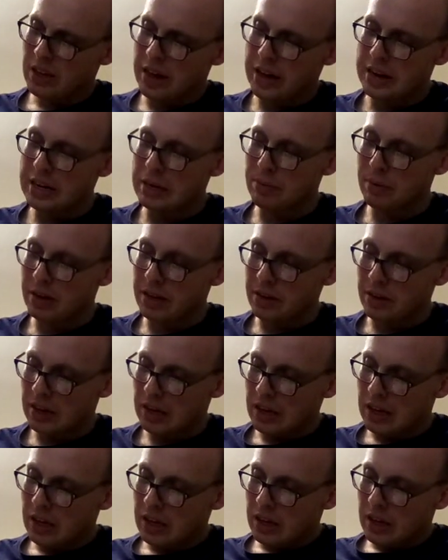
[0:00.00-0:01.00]
Anyway,
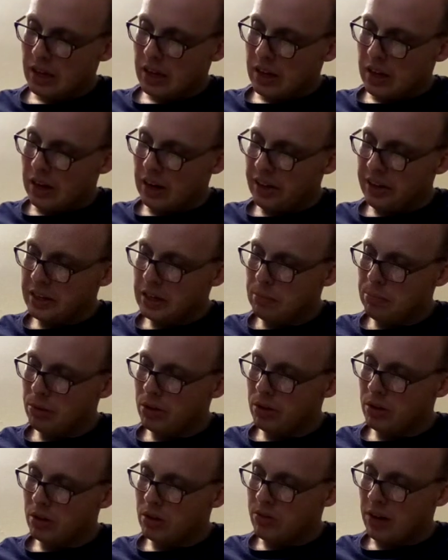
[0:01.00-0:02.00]
like a
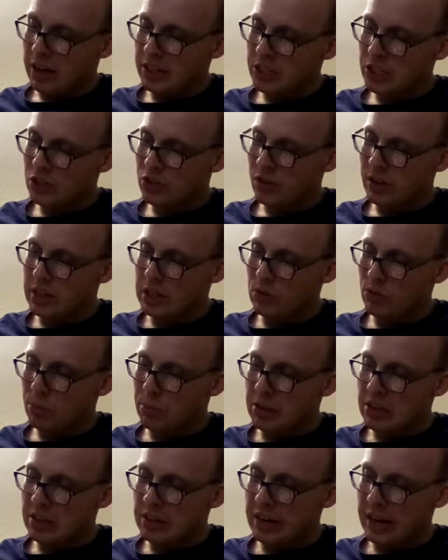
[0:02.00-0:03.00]
bird that strays from
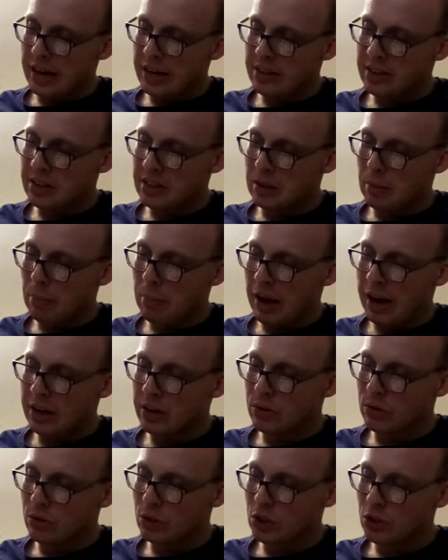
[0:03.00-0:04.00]
its nest is a
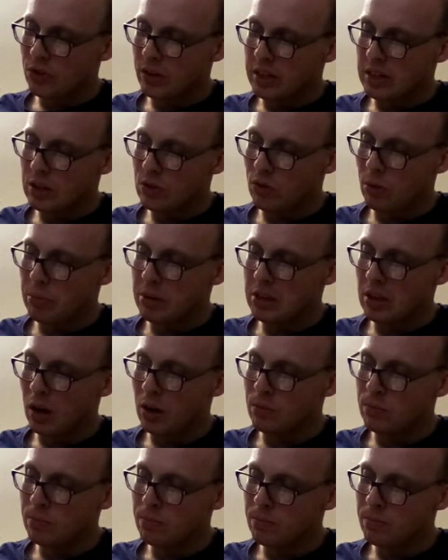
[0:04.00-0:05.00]
man who strays from his
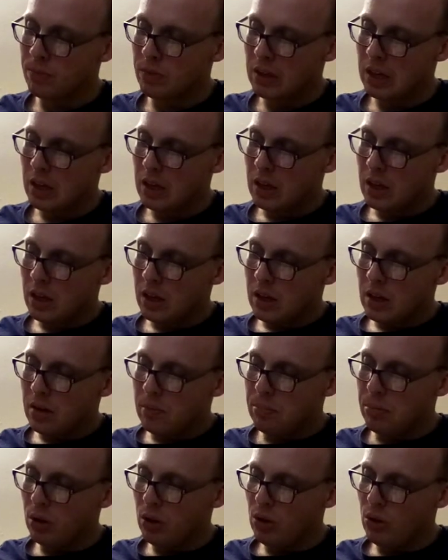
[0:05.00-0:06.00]
home.
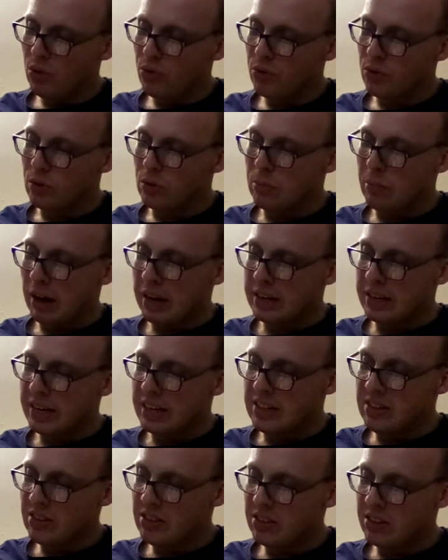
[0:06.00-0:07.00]
Perfume and
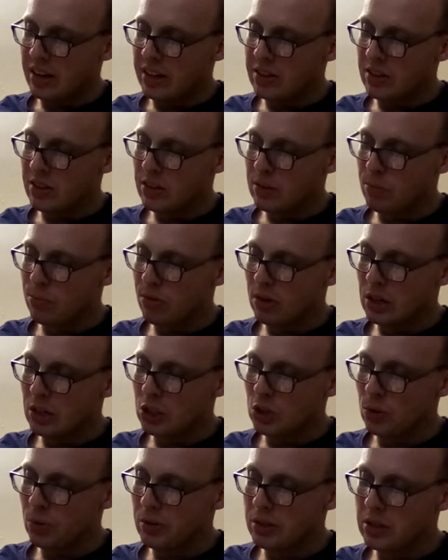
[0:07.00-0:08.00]
incense bring
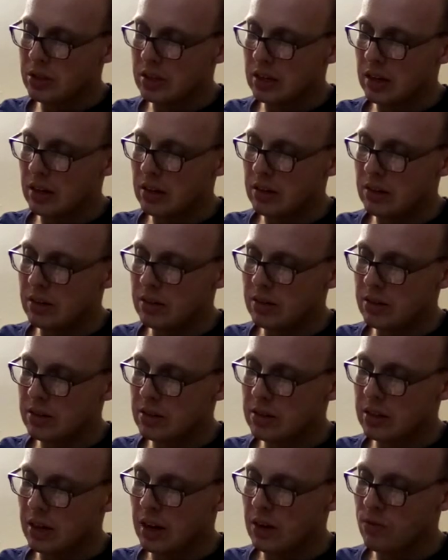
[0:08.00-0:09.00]
joy to the
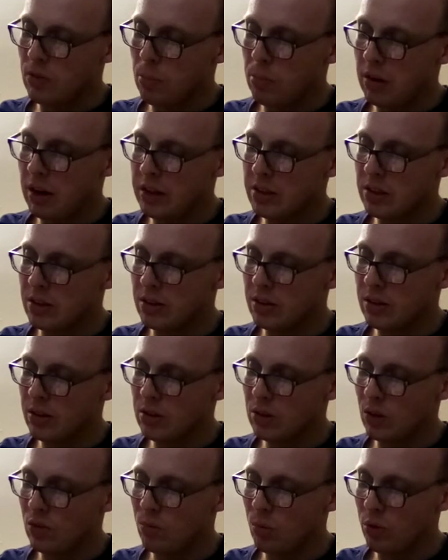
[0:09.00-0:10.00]
heart, and the
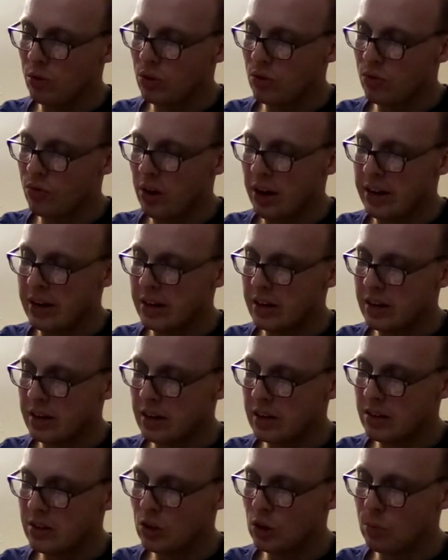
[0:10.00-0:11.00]
pleasantness of one's
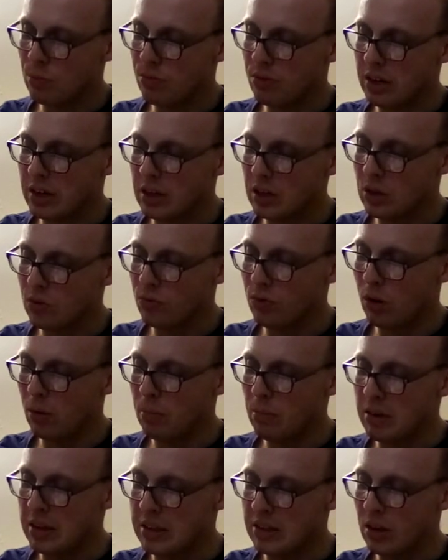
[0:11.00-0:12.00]
friend springs
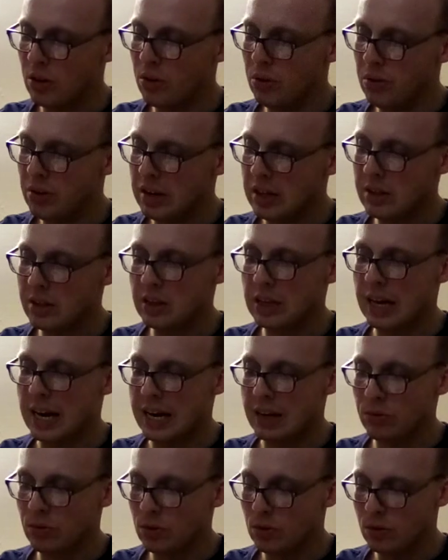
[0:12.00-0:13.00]
from his earnest
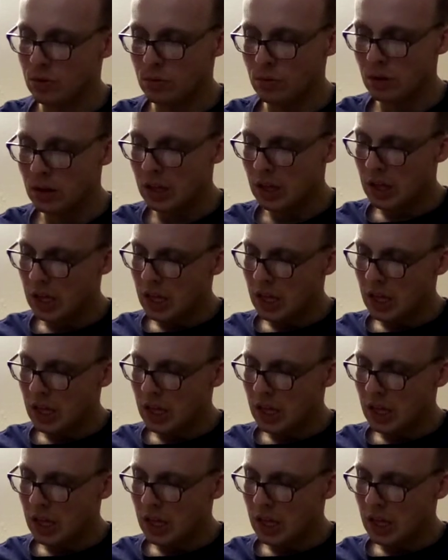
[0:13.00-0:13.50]
counsel.